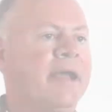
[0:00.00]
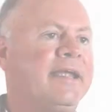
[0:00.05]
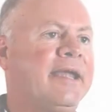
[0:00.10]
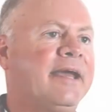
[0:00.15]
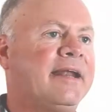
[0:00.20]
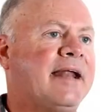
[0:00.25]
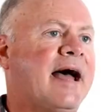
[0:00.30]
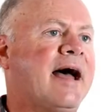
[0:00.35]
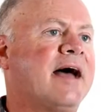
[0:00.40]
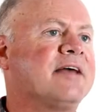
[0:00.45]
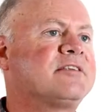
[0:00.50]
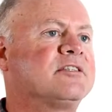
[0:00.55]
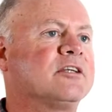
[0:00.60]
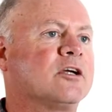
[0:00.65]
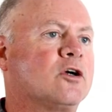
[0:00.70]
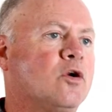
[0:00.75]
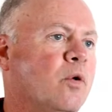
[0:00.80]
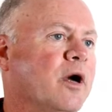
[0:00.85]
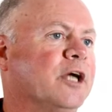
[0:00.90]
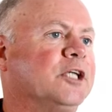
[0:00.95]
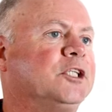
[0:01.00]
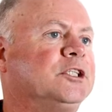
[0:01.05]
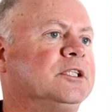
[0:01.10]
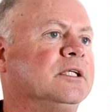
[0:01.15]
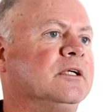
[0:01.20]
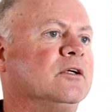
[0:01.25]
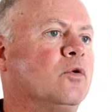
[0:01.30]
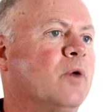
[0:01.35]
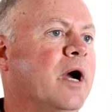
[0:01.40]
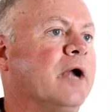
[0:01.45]
get asked the
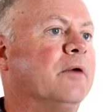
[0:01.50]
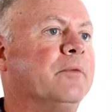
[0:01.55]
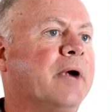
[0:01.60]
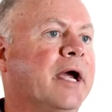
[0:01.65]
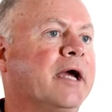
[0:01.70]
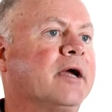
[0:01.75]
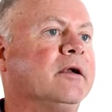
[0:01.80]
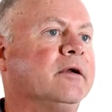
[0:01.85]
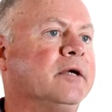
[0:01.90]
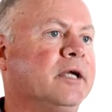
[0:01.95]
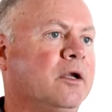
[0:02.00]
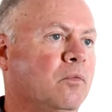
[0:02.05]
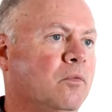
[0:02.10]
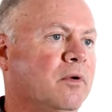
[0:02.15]
question quite regularly,